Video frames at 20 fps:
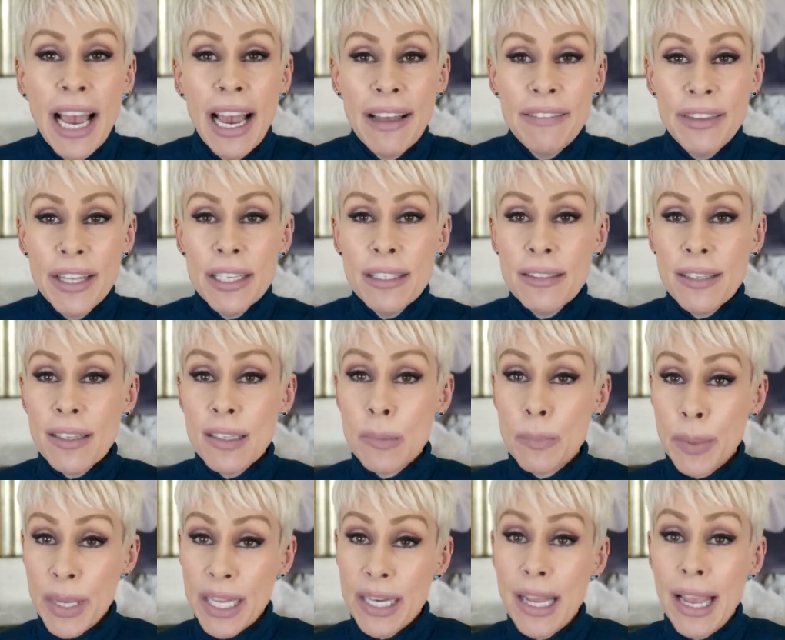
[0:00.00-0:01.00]
And this has
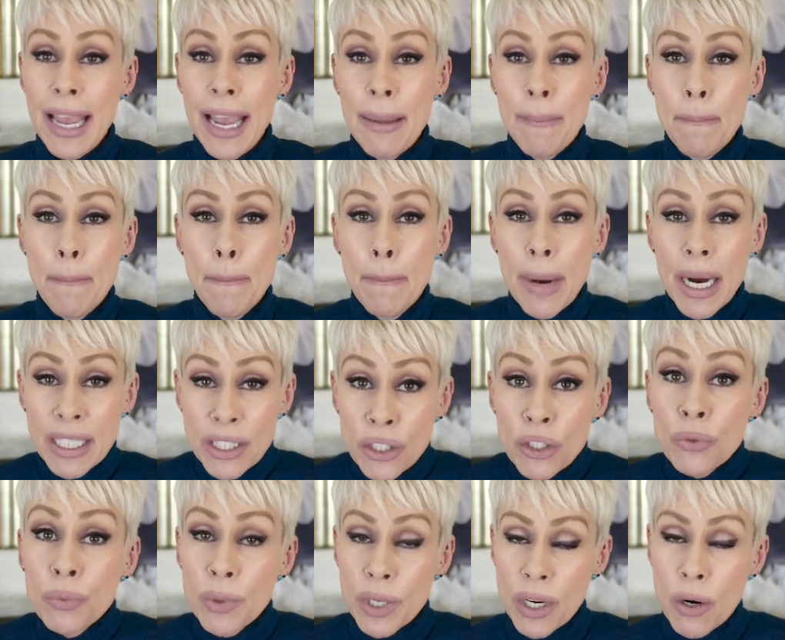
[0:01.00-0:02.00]
been a
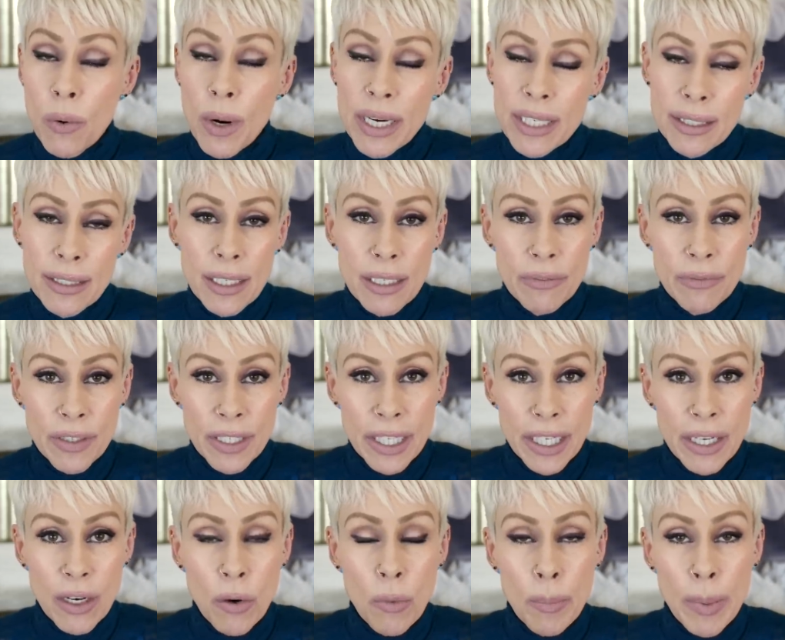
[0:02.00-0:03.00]
much requested
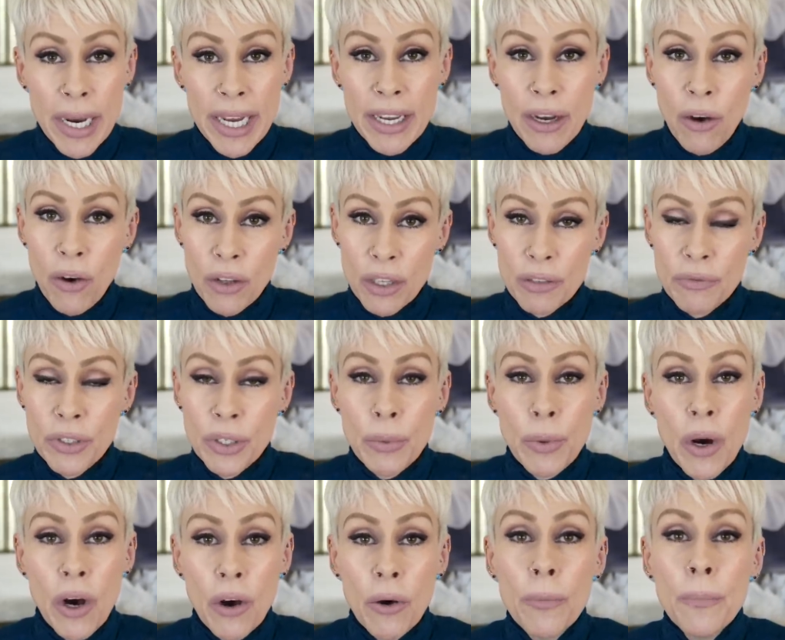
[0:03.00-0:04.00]
video by all of
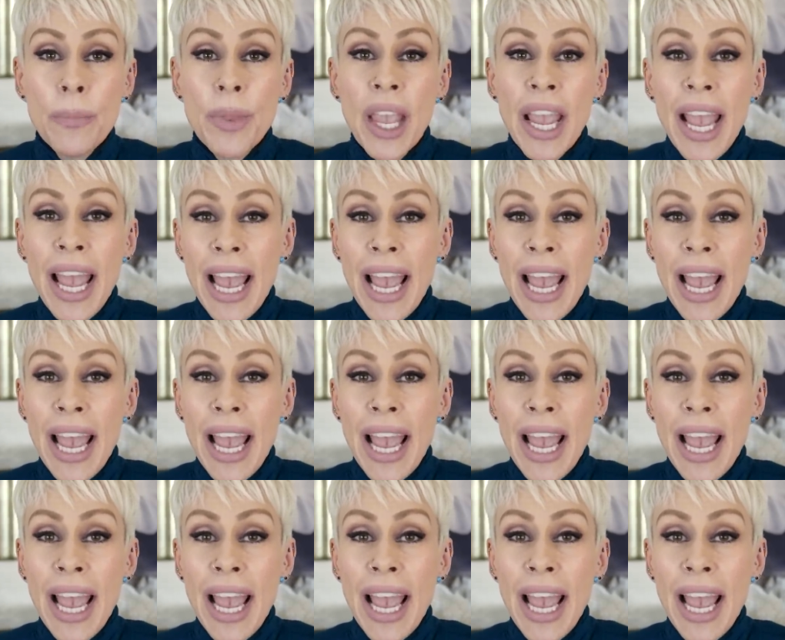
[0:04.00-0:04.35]
you all.